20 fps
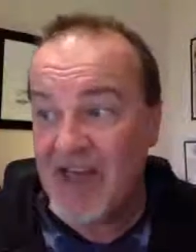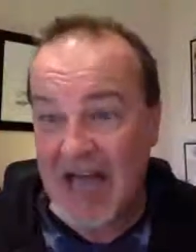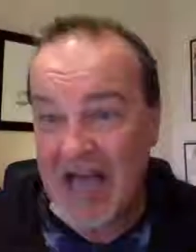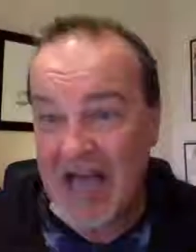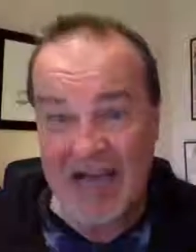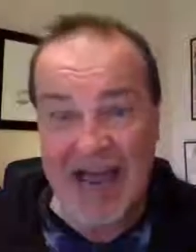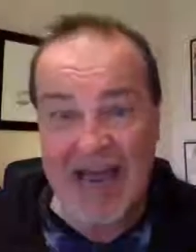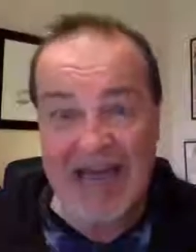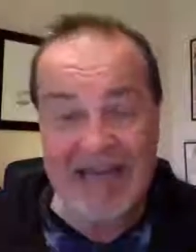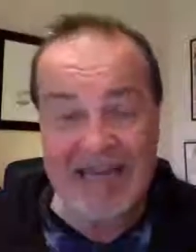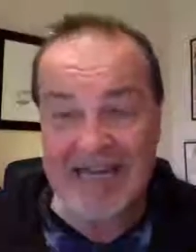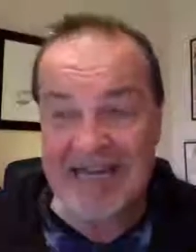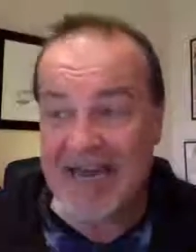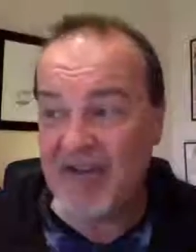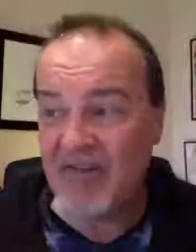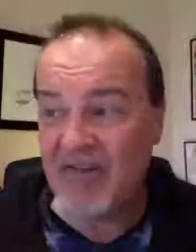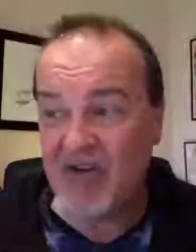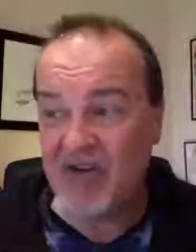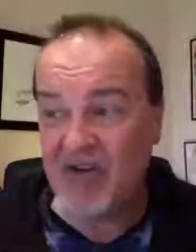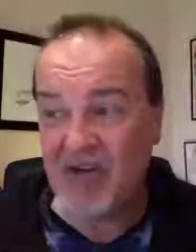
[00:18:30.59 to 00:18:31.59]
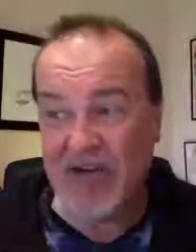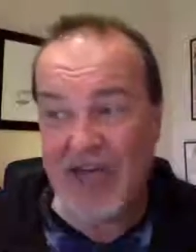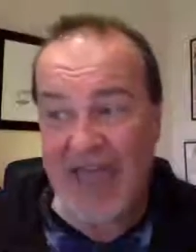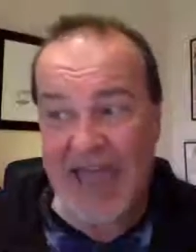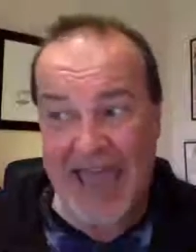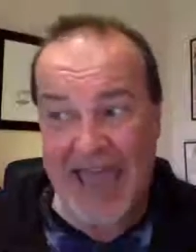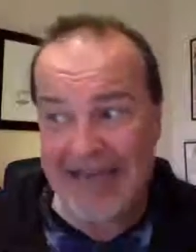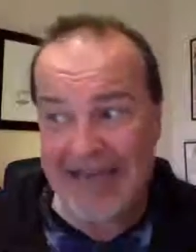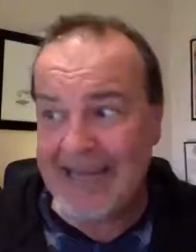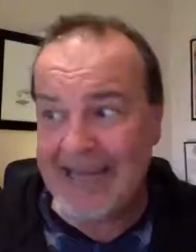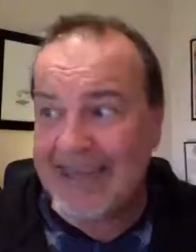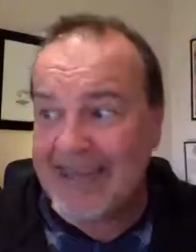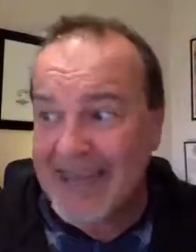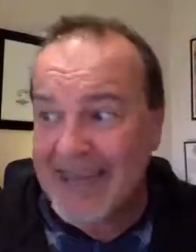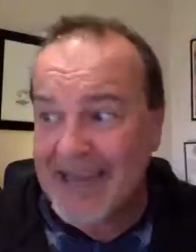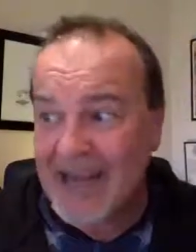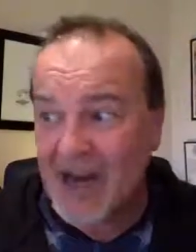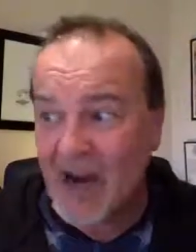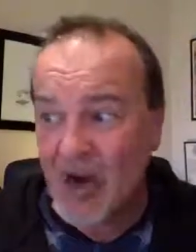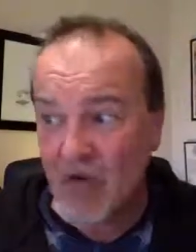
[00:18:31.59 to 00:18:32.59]
and I had never done
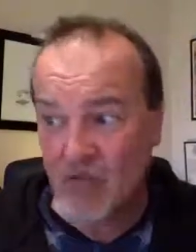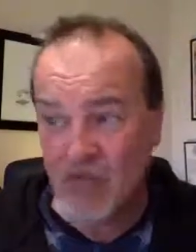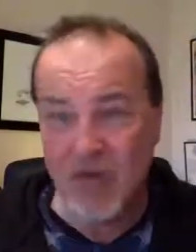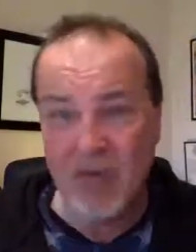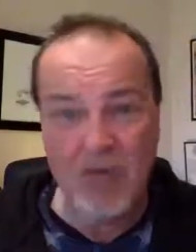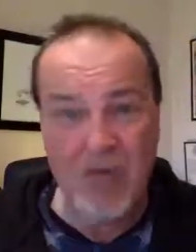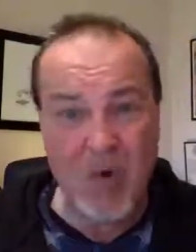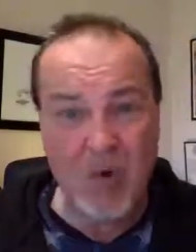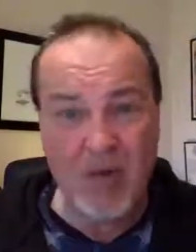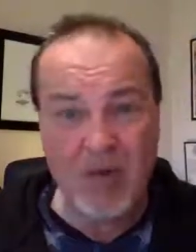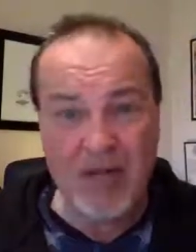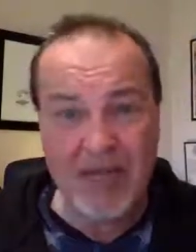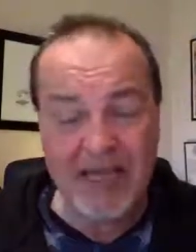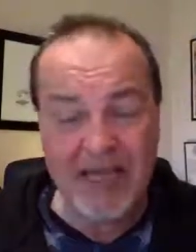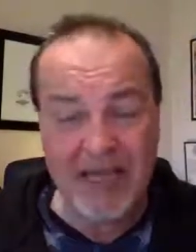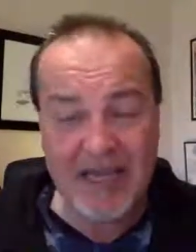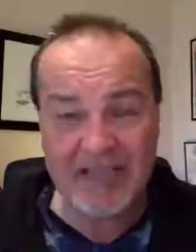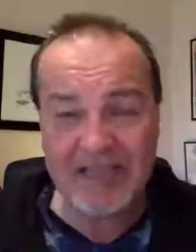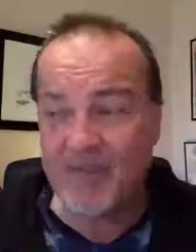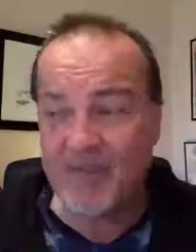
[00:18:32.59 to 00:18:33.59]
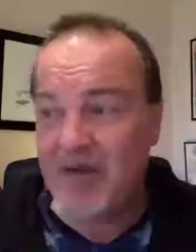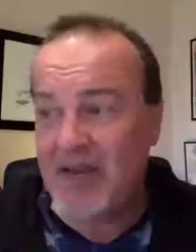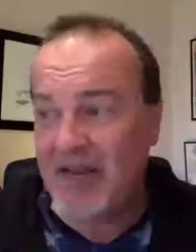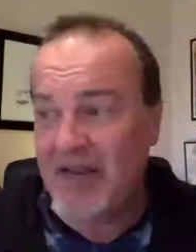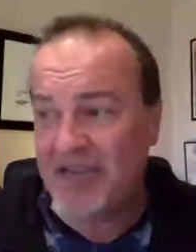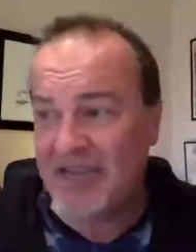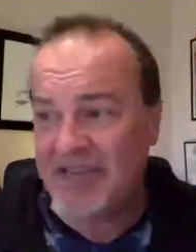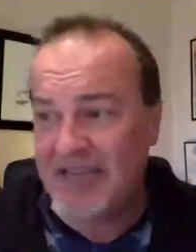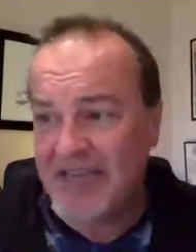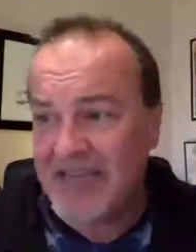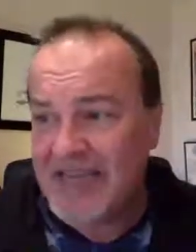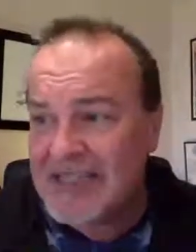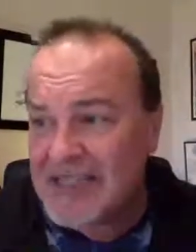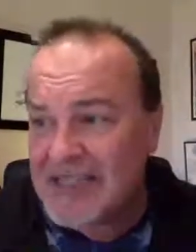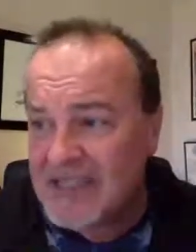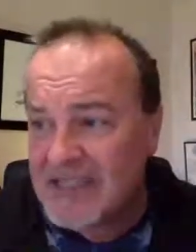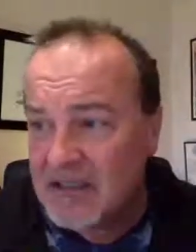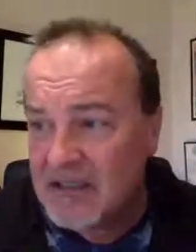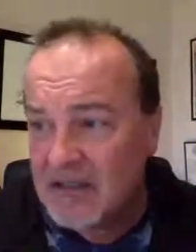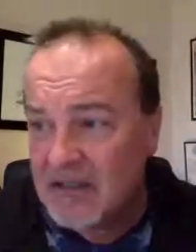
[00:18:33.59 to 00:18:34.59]
anything remotely as brave as
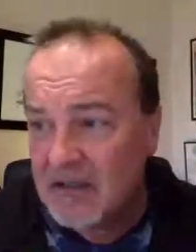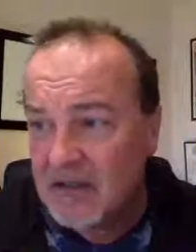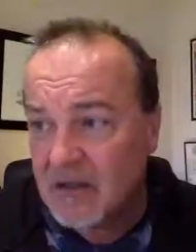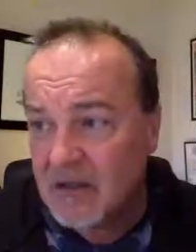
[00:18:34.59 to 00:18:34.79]
this.